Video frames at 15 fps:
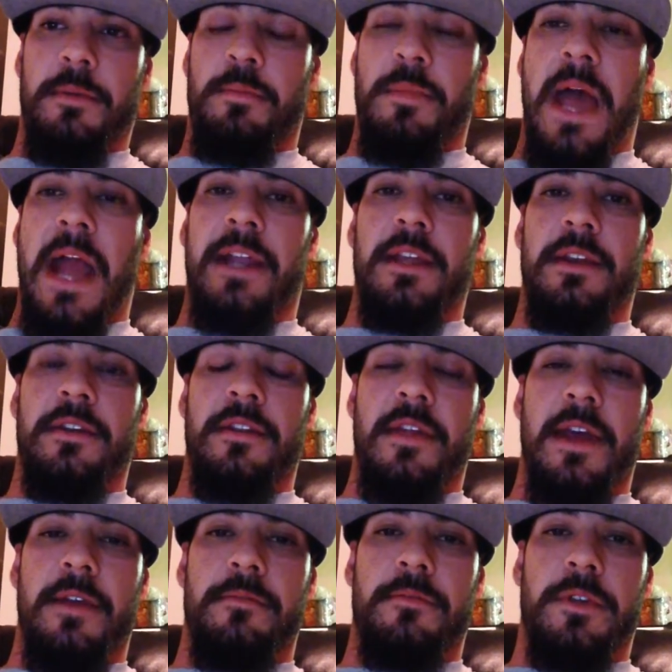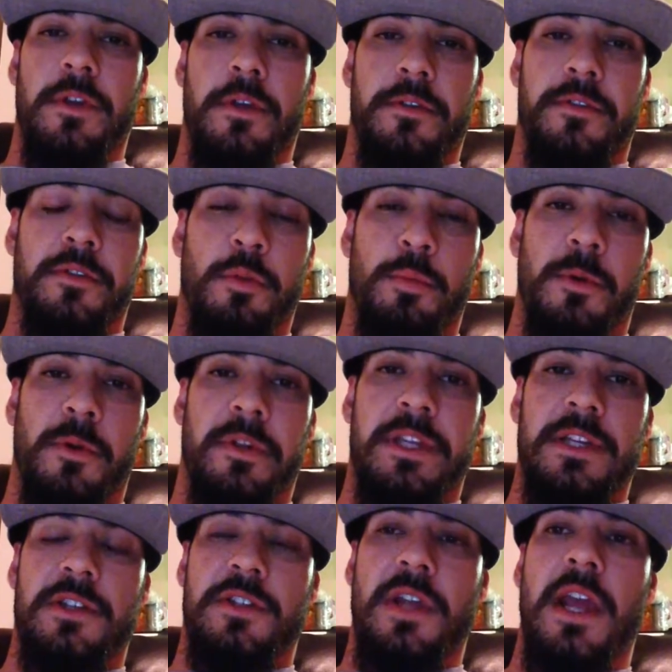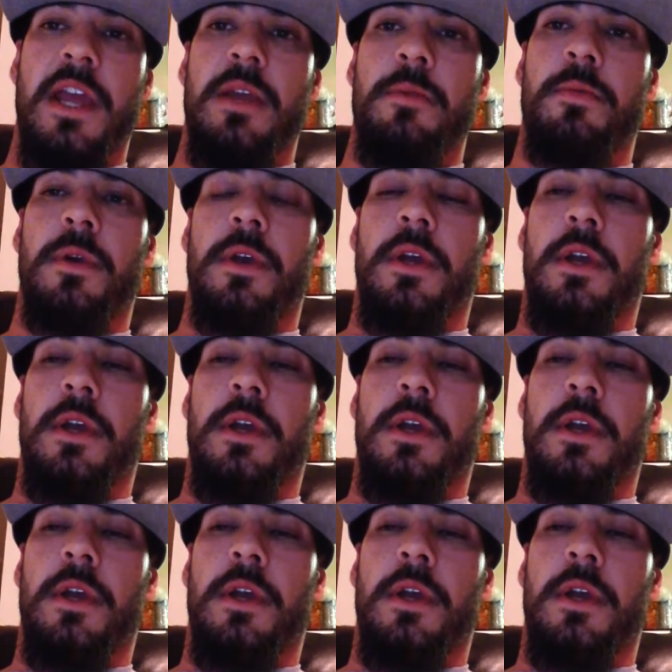back into that super lean shape.